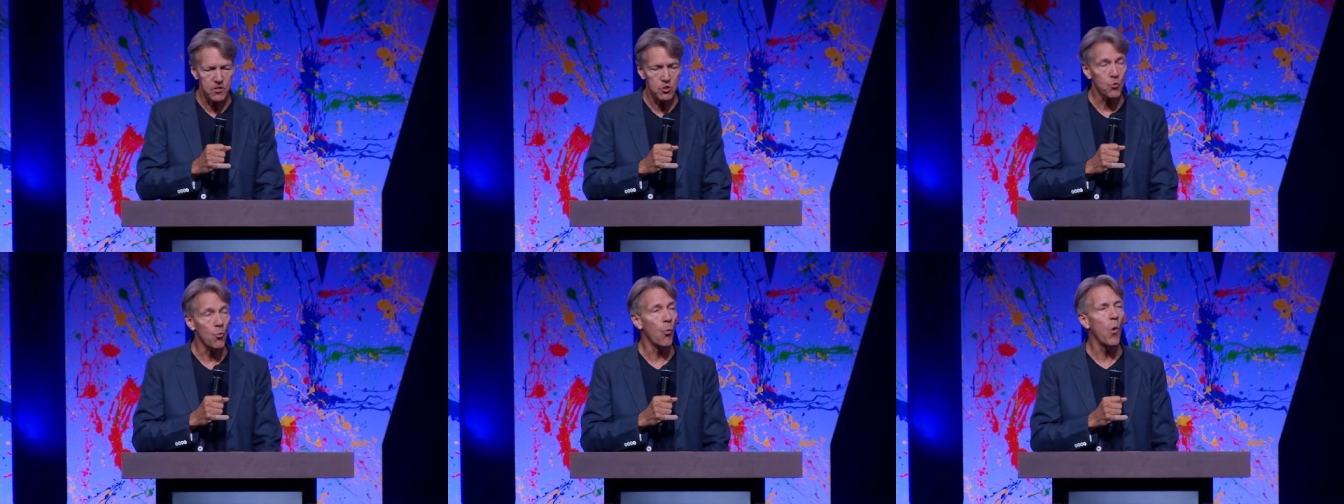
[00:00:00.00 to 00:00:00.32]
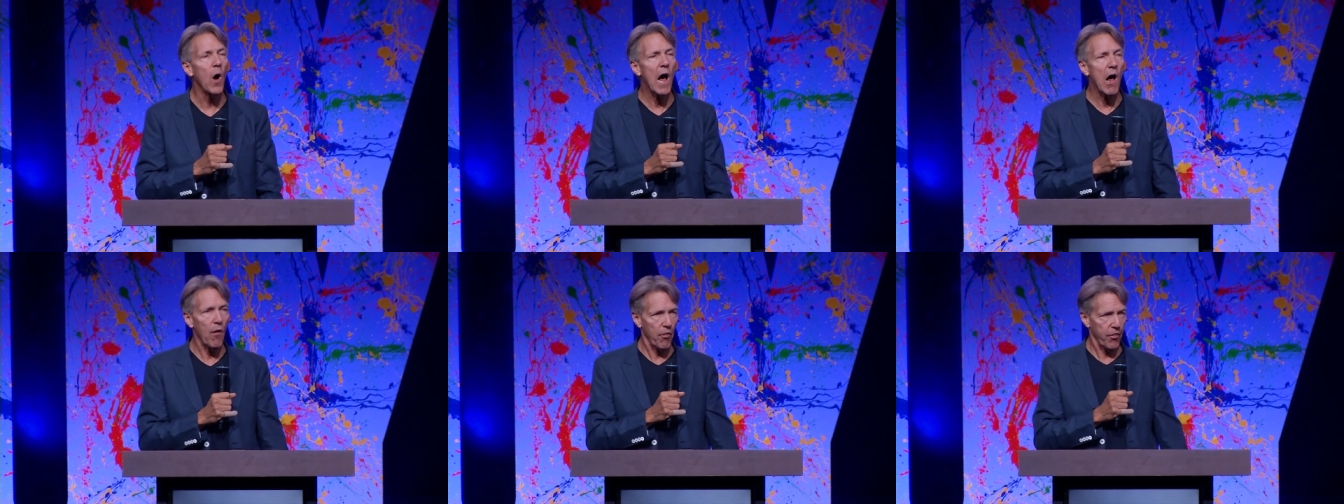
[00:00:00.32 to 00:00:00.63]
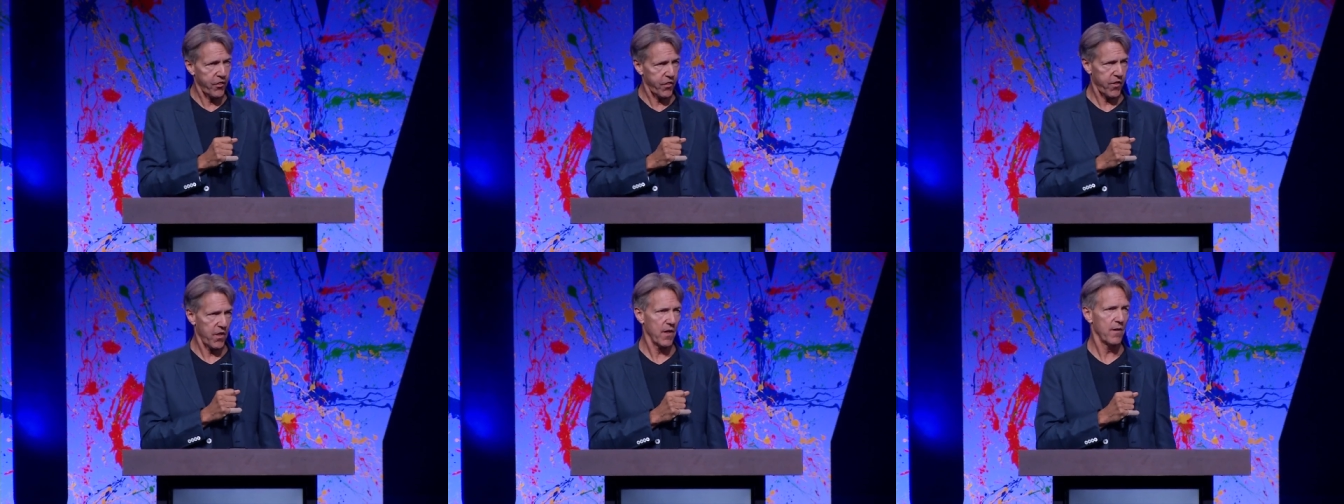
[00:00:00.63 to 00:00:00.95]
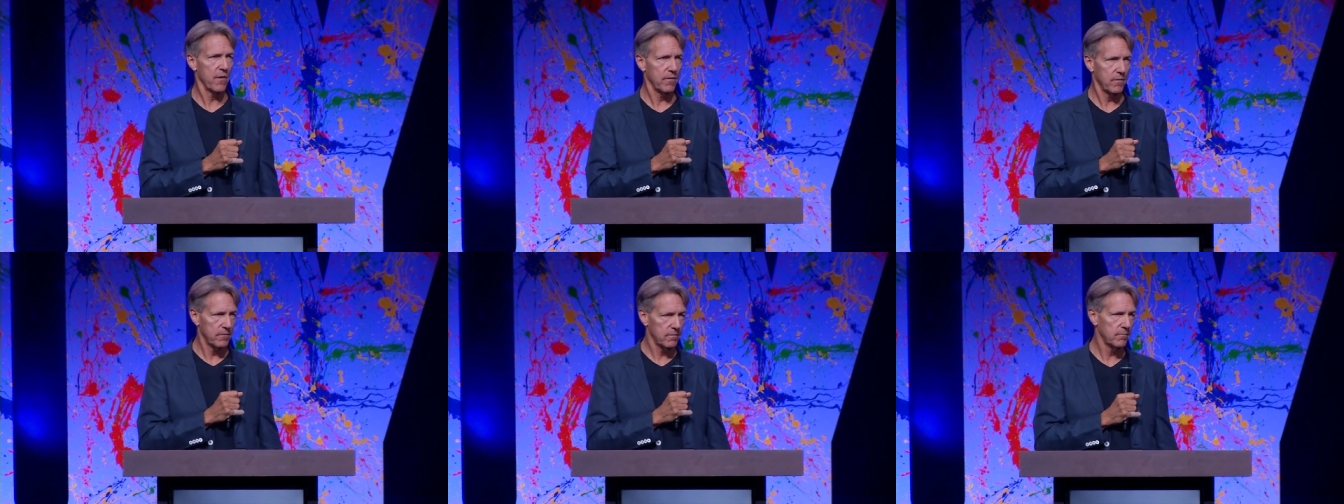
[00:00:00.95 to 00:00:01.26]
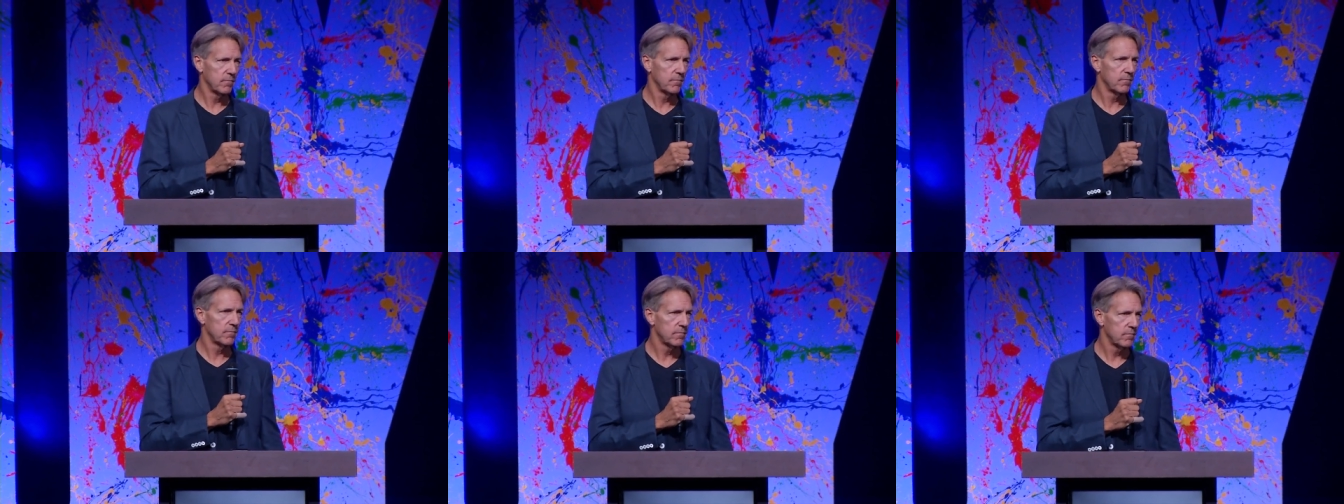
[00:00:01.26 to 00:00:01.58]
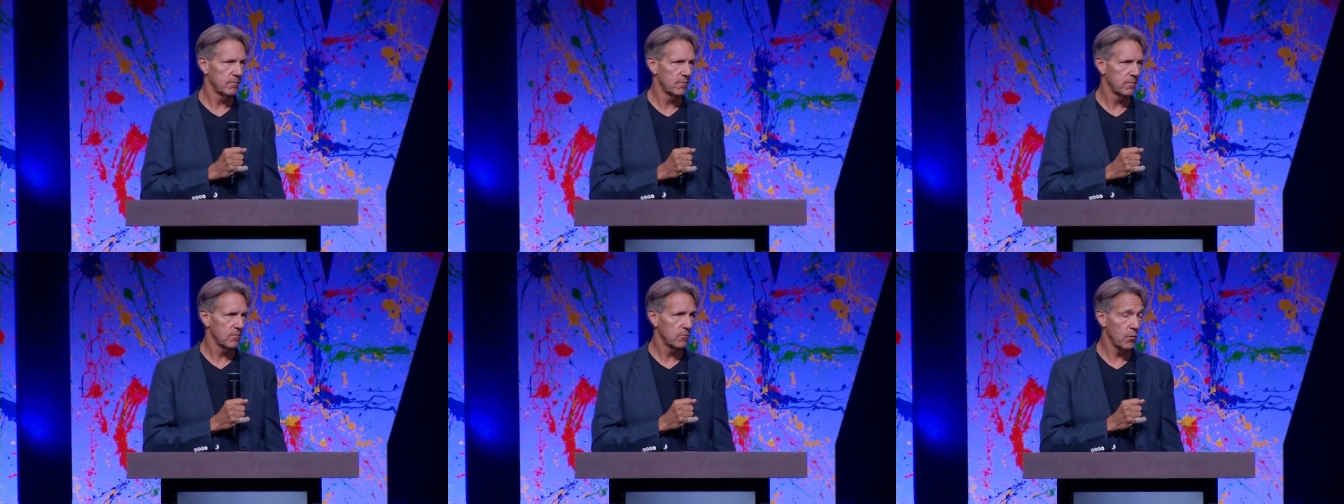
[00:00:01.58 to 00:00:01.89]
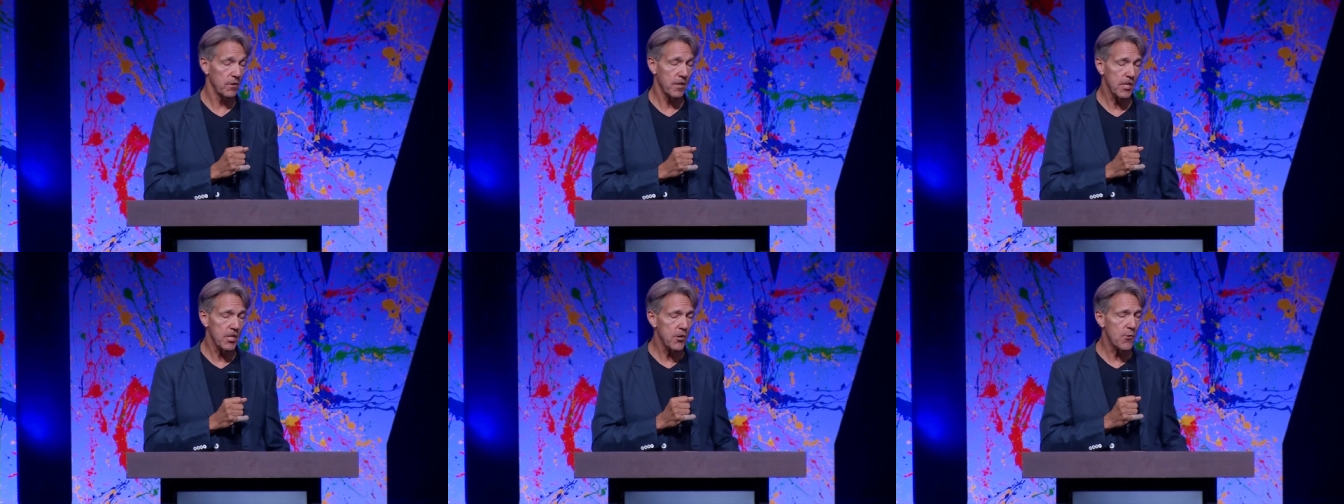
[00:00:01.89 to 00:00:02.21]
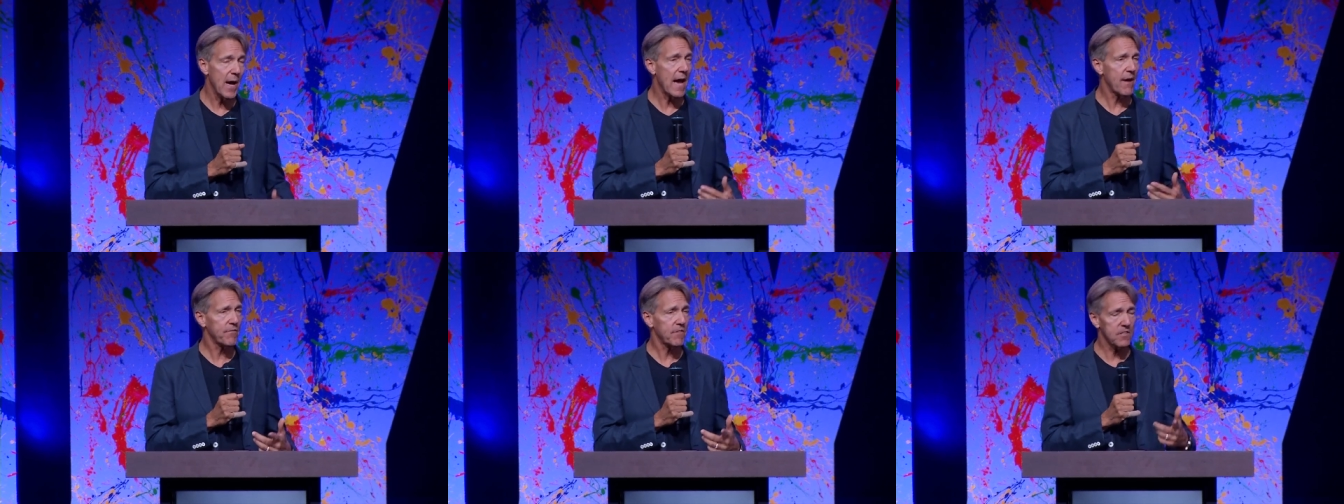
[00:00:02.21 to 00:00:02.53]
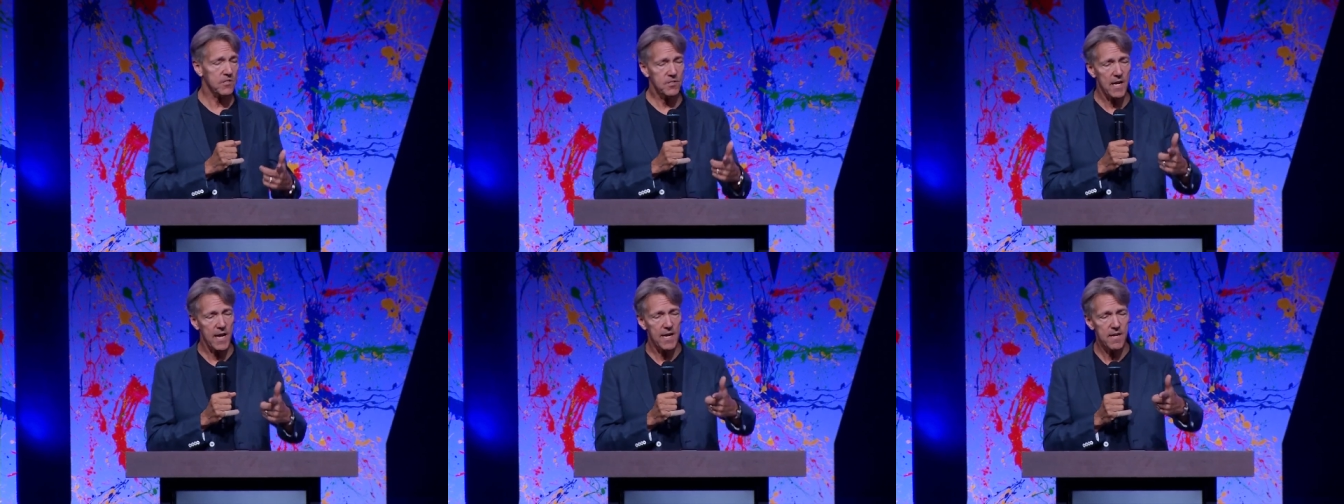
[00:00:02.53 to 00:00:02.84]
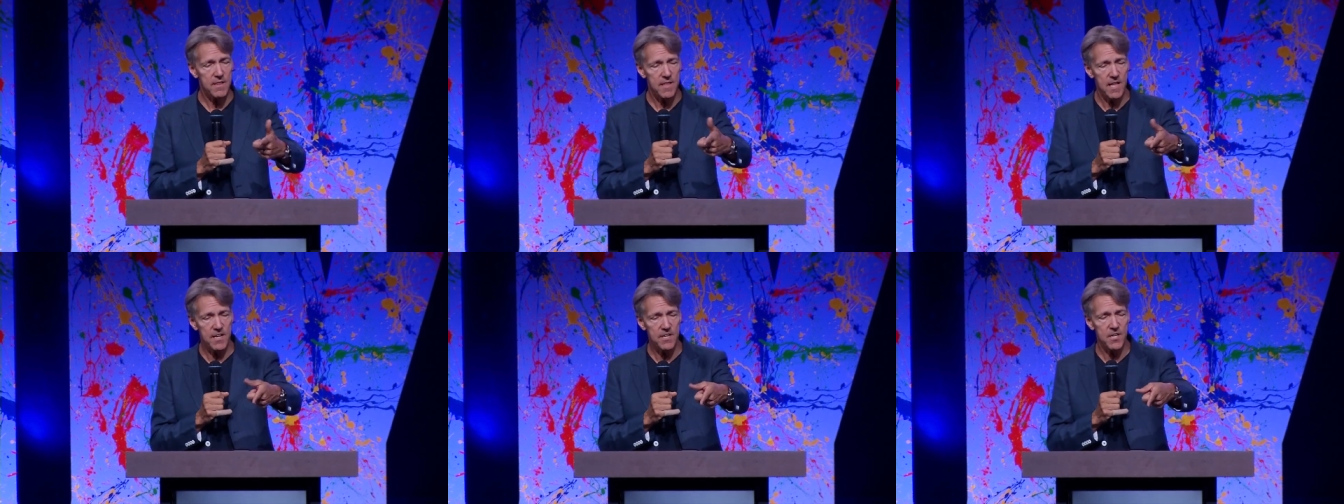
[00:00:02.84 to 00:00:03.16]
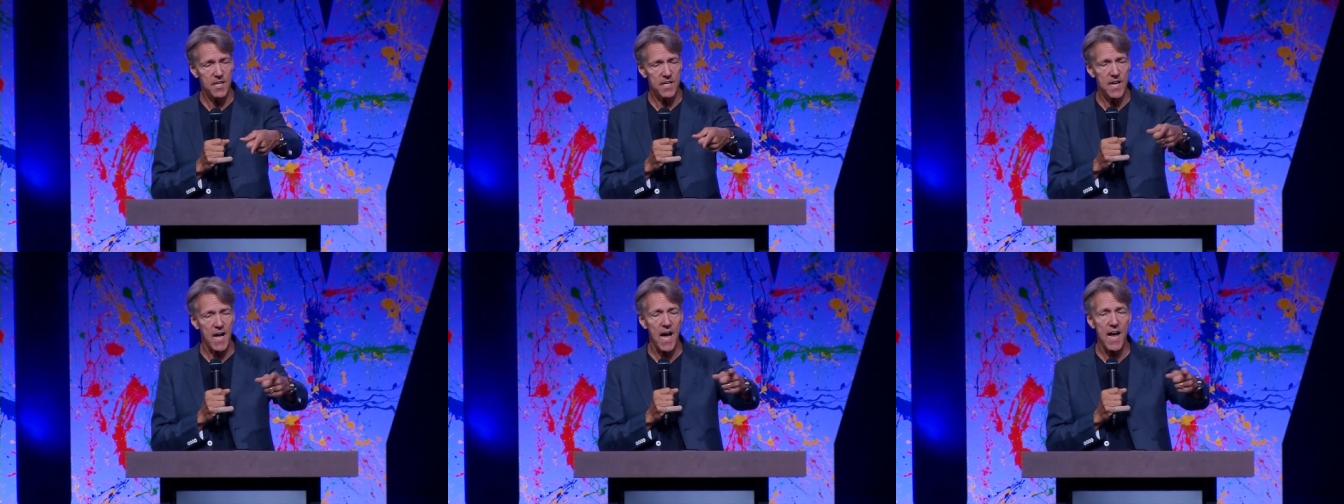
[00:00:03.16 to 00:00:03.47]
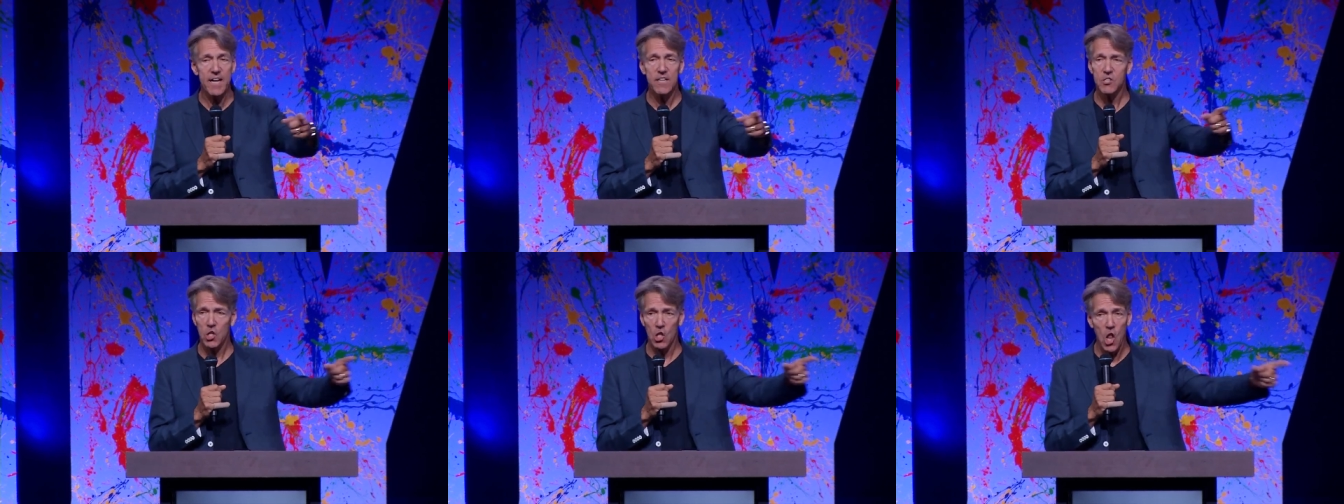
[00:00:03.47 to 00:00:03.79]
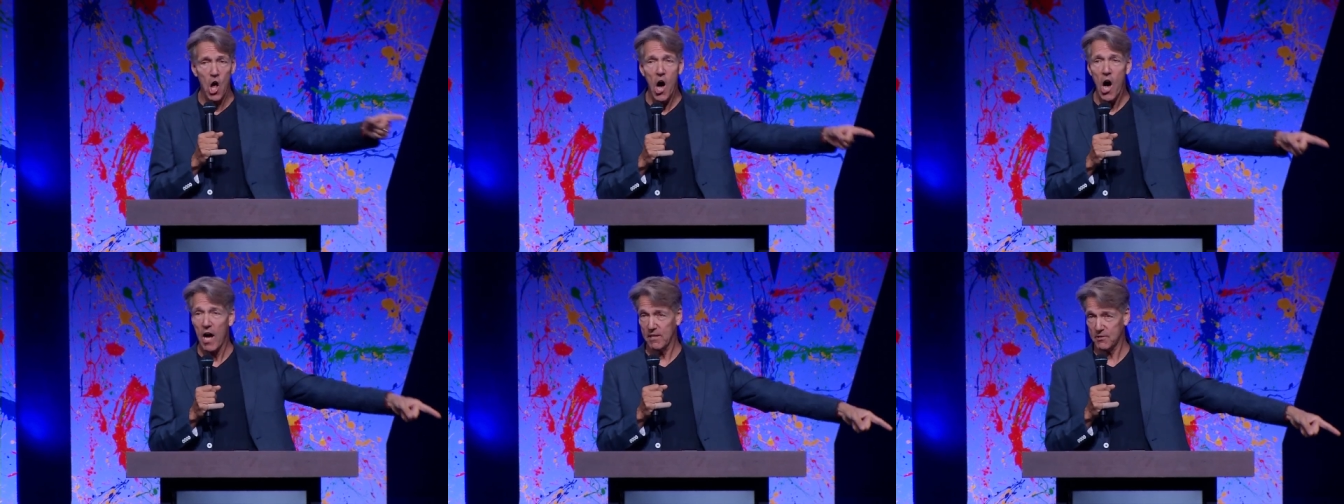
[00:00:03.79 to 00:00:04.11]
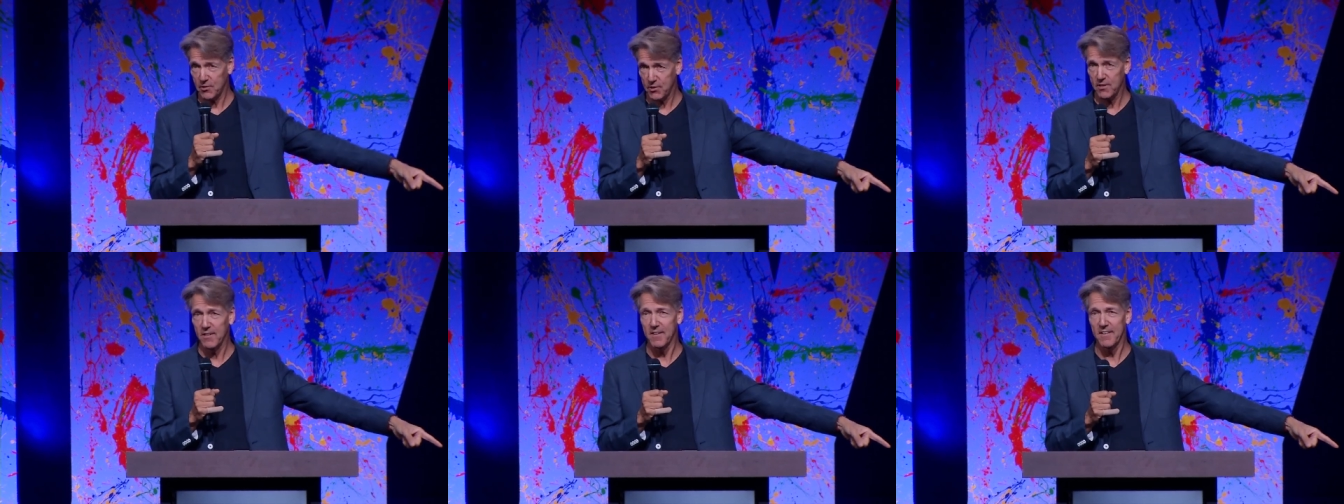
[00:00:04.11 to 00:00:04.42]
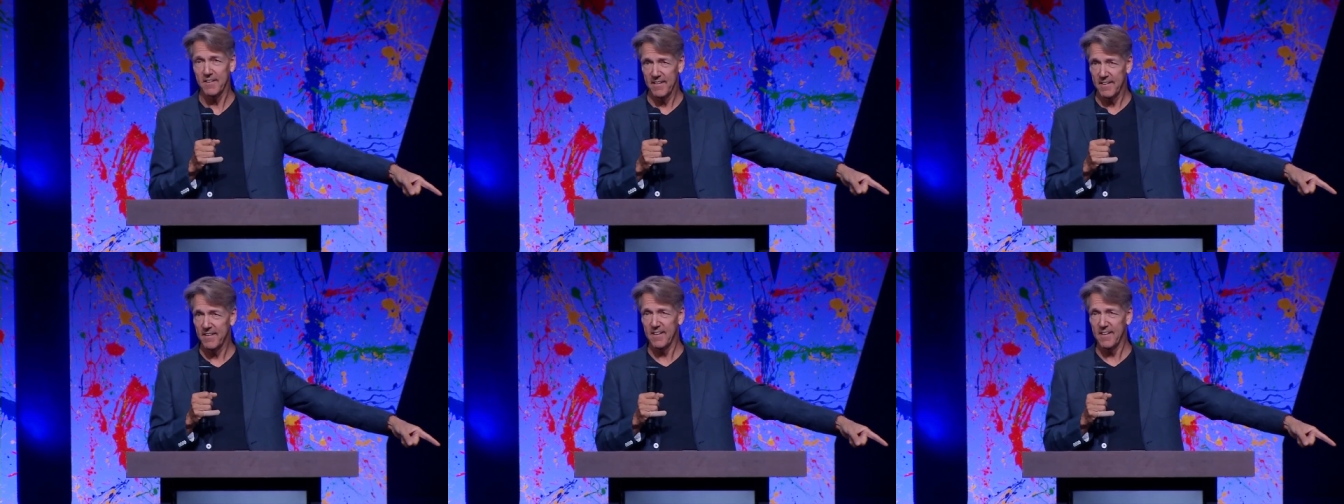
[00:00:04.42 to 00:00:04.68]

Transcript: is wealth. Well, then you have to say, then to die is loss,